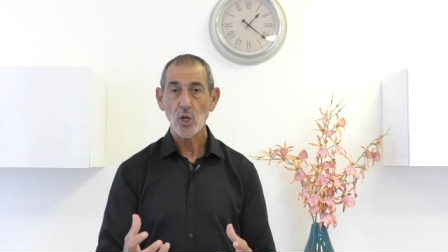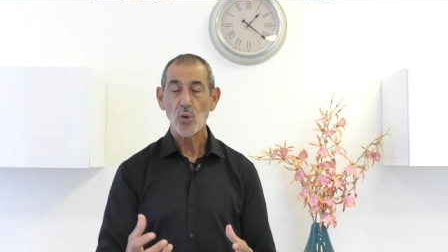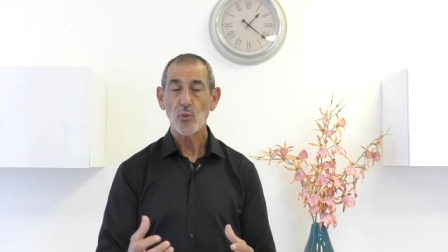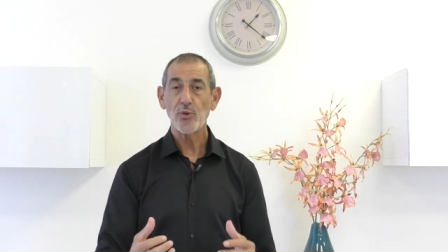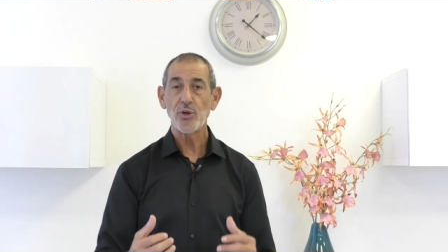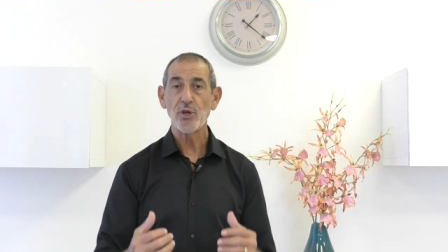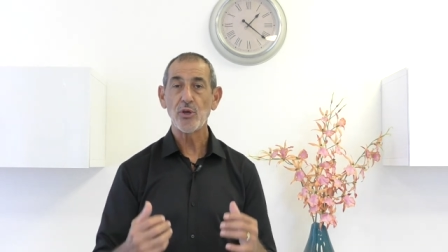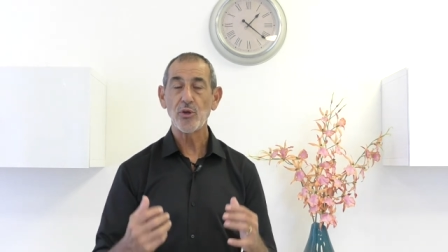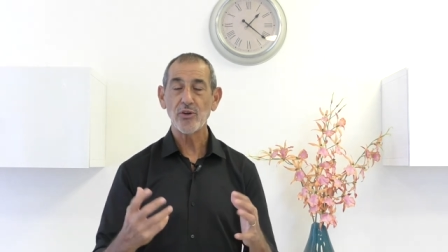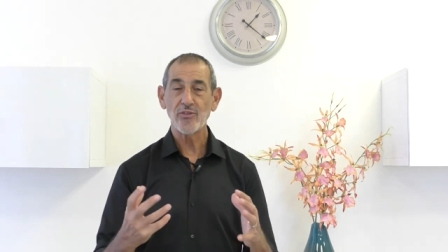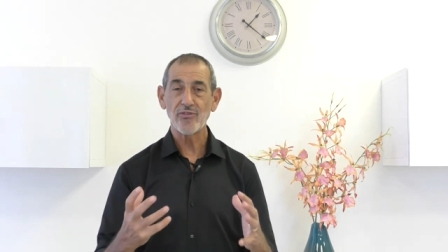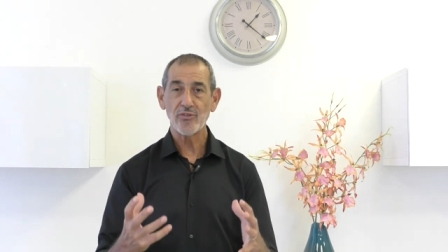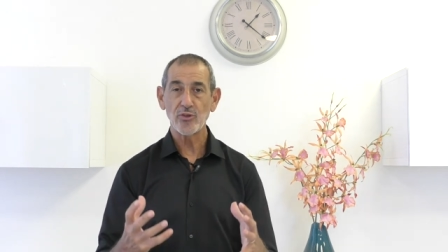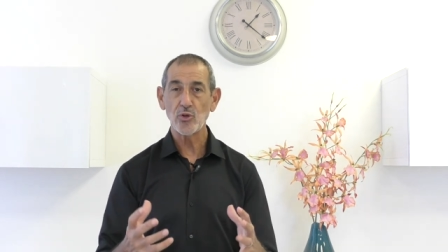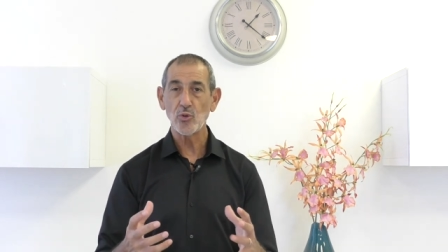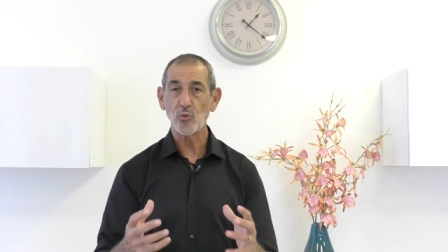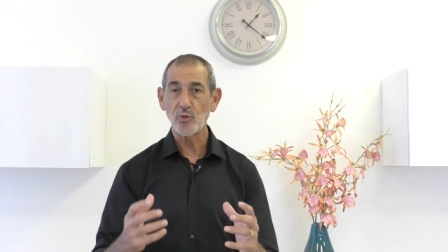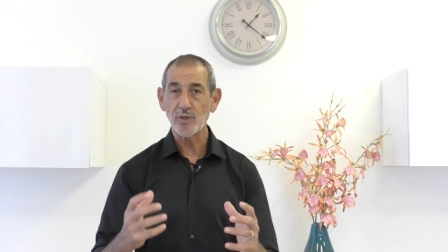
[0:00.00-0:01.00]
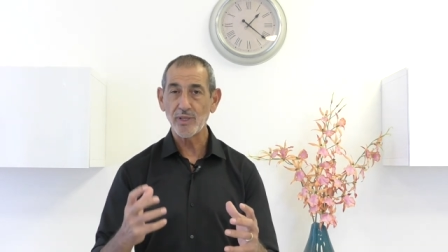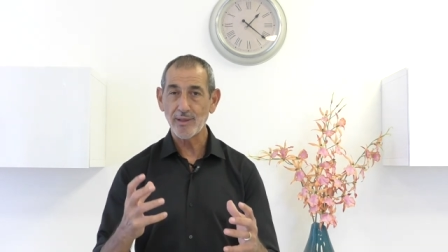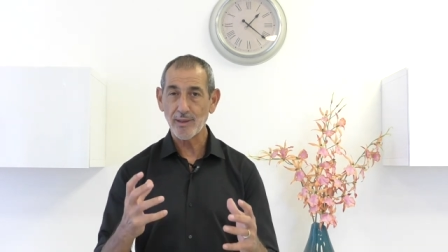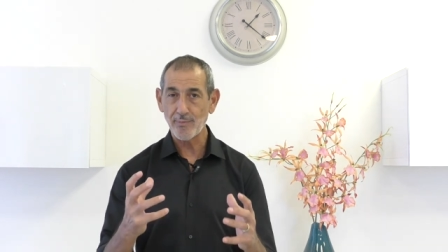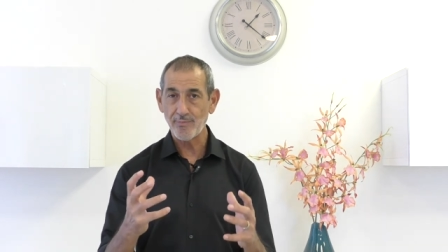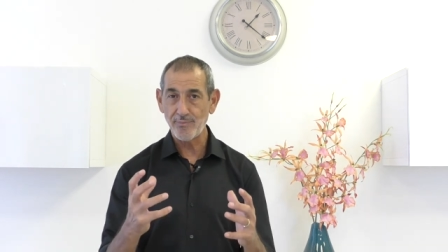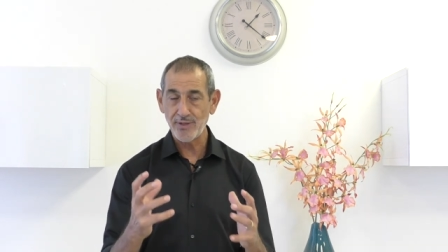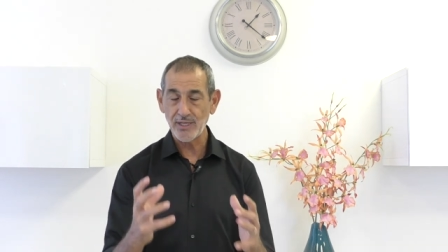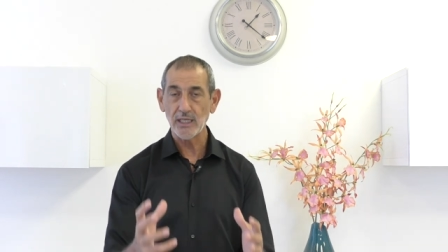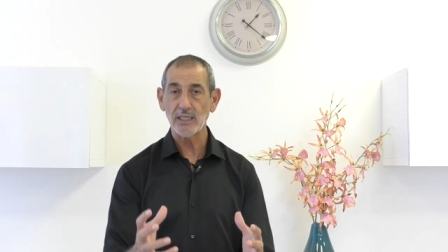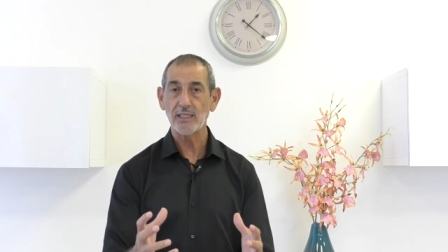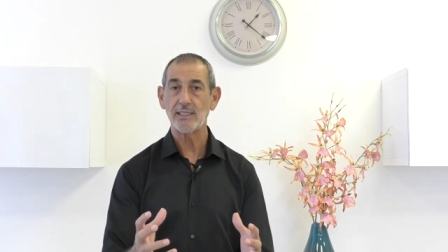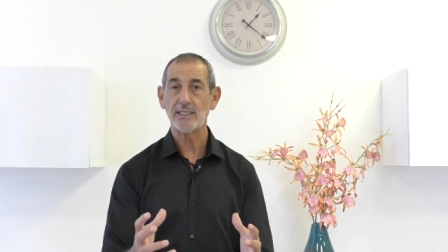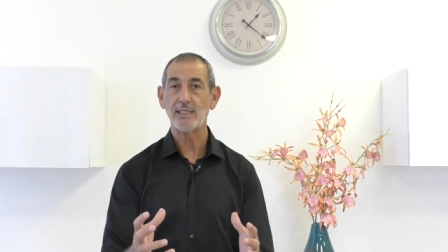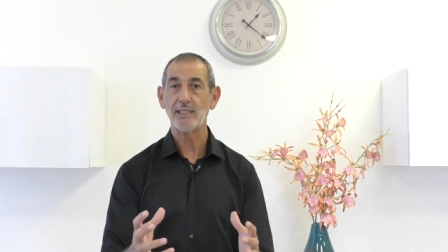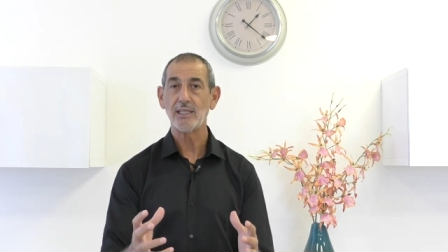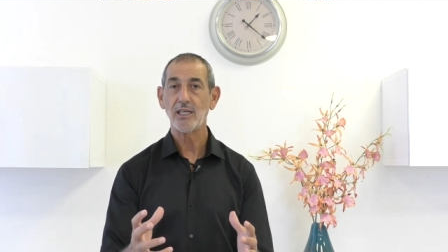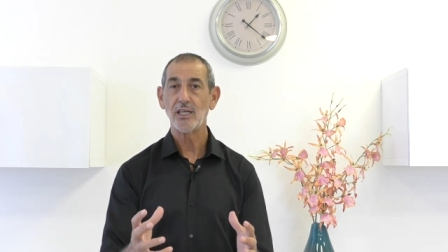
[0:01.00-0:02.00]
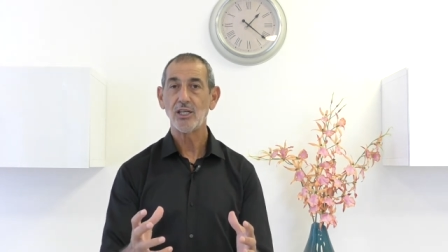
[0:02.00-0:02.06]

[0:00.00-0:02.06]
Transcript: We're here for you with the ability